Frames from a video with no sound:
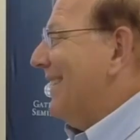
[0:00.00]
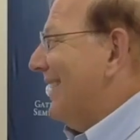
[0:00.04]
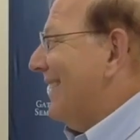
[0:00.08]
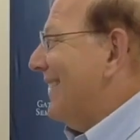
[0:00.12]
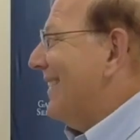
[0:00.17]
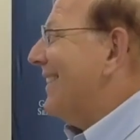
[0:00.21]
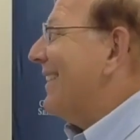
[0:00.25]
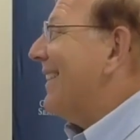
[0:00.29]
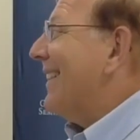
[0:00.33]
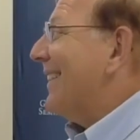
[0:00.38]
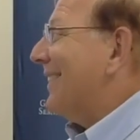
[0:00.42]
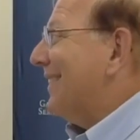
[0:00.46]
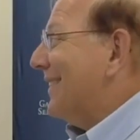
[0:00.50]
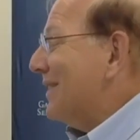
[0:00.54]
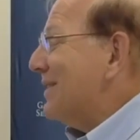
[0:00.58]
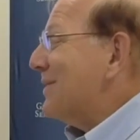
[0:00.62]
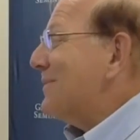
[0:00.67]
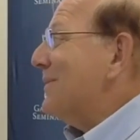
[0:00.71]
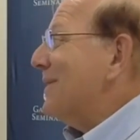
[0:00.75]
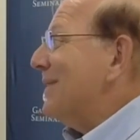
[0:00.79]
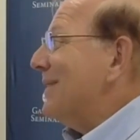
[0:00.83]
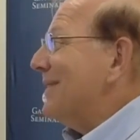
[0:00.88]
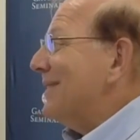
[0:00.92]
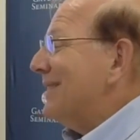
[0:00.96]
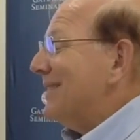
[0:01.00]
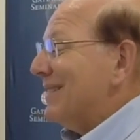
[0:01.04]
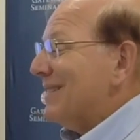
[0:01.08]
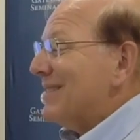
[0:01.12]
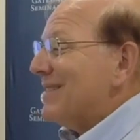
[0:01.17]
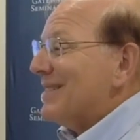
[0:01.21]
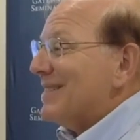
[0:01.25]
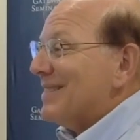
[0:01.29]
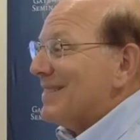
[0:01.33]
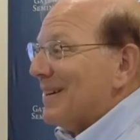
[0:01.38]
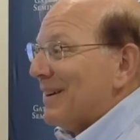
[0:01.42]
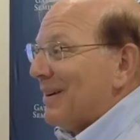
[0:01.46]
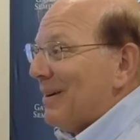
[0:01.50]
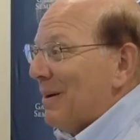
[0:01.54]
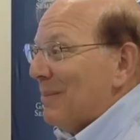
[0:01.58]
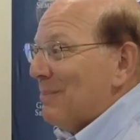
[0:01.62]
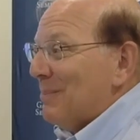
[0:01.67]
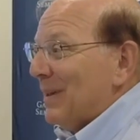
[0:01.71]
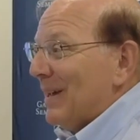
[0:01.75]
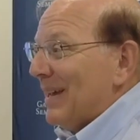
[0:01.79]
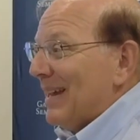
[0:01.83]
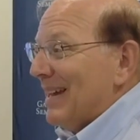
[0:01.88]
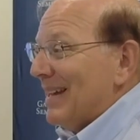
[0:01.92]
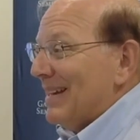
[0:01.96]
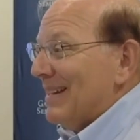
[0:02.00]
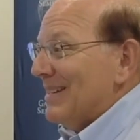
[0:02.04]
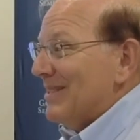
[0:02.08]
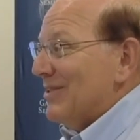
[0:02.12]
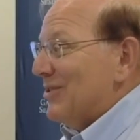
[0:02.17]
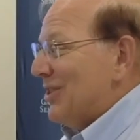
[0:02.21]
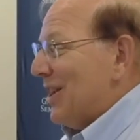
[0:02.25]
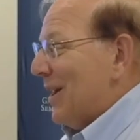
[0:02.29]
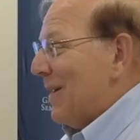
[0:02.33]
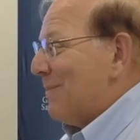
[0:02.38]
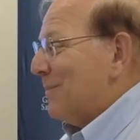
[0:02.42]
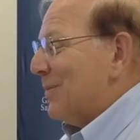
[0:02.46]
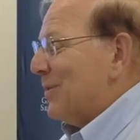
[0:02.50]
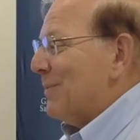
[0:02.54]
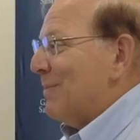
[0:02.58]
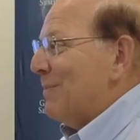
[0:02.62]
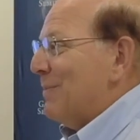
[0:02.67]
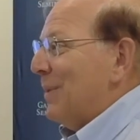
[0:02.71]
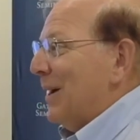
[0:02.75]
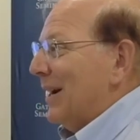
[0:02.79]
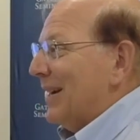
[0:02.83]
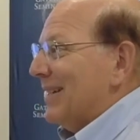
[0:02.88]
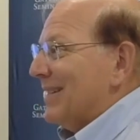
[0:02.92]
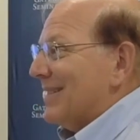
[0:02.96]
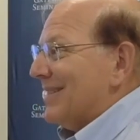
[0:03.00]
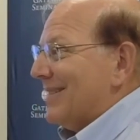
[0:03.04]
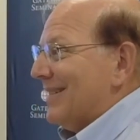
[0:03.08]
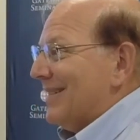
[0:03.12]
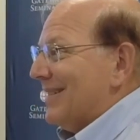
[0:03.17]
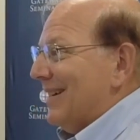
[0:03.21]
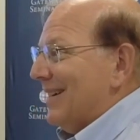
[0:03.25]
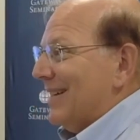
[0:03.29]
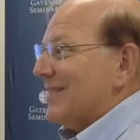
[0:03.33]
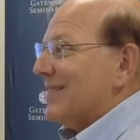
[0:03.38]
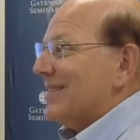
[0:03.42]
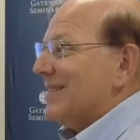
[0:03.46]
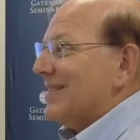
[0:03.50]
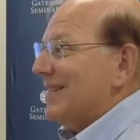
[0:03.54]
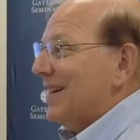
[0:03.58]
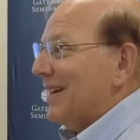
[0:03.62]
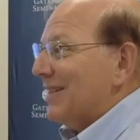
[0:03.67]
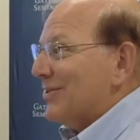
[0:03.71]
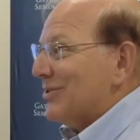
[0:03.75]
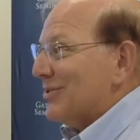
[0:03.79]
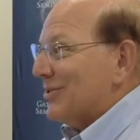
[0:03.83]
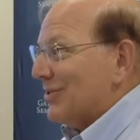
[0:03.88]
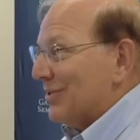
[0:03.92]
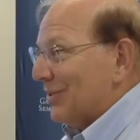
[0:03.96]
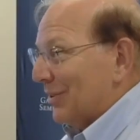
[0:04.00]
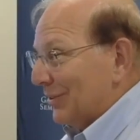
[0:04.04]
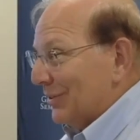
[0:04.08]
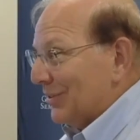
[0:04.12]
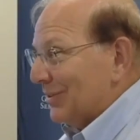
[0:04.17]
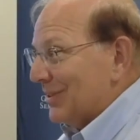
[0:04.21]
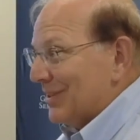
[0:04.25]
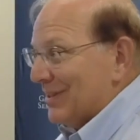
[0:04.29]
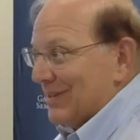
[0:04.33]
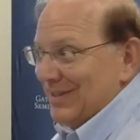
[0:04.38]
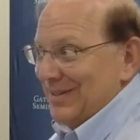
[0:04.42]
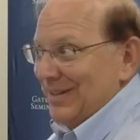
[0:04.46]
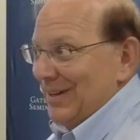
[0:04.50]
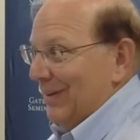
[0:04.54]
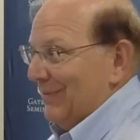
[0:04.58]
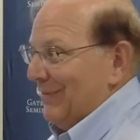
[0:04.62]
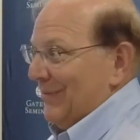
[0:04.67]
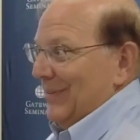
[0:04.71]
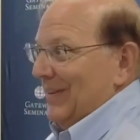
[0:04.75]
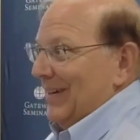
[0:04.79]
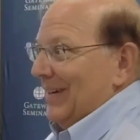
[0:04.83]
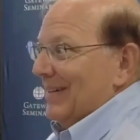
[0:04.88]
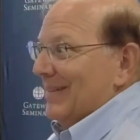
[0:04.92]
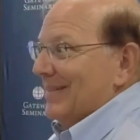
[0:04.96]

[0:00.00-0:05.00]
yeah this one this is a complicated chapter but it's got such good stuff in